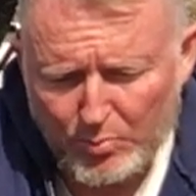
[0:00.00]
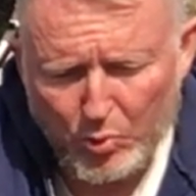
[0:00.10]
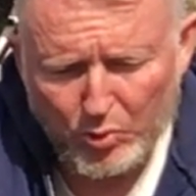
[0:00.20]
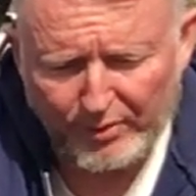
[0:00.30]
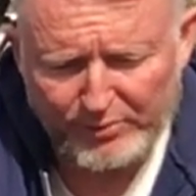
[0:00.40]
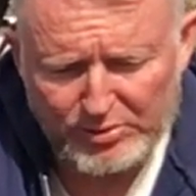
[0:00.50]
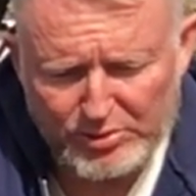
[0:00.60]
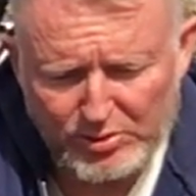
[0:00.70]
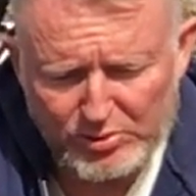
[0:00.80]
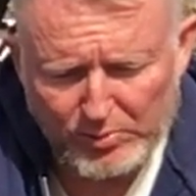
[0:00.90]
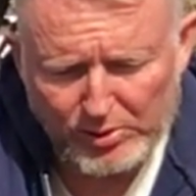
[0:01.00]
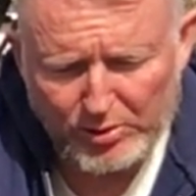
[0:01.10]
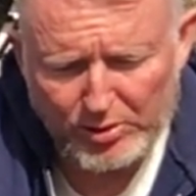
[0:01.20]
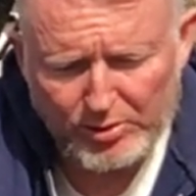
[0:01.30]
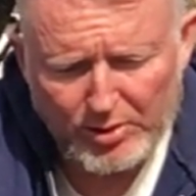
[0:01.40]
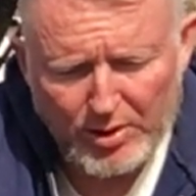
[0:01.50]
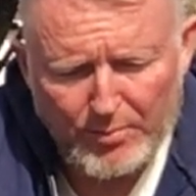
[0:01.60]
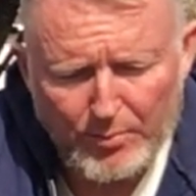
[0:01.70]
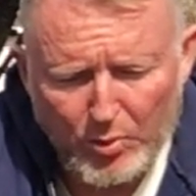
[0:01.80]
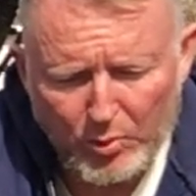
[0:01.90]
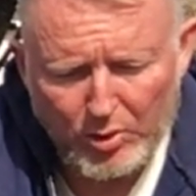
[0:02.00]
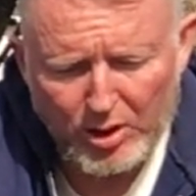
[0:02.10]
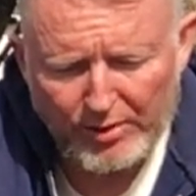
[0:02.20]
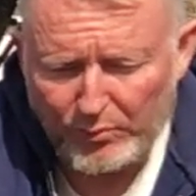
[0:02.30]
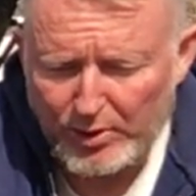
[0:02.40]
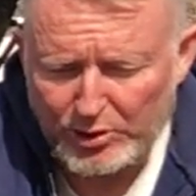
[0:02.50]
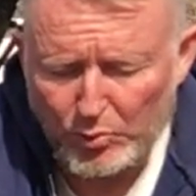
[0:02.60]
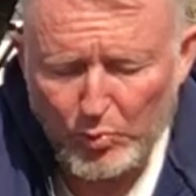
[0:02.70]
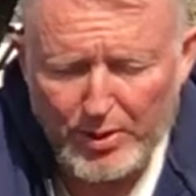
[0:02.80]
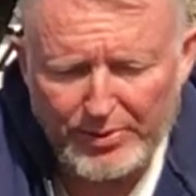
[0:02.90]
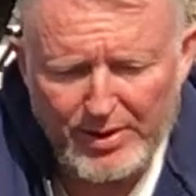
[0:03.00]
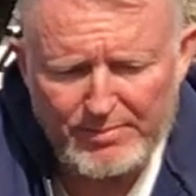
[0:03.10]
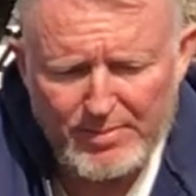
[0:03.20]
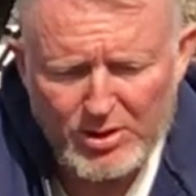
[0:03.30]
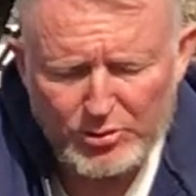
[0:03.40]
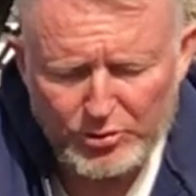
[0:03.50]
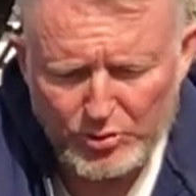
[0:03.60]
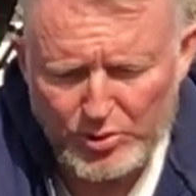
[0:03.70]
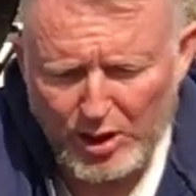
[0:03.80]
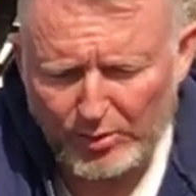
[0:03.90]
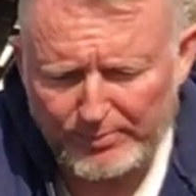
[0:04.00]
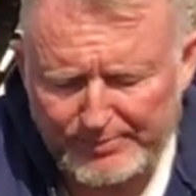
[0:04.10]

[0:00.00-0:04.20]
More of your students will learn more of what you want them to know.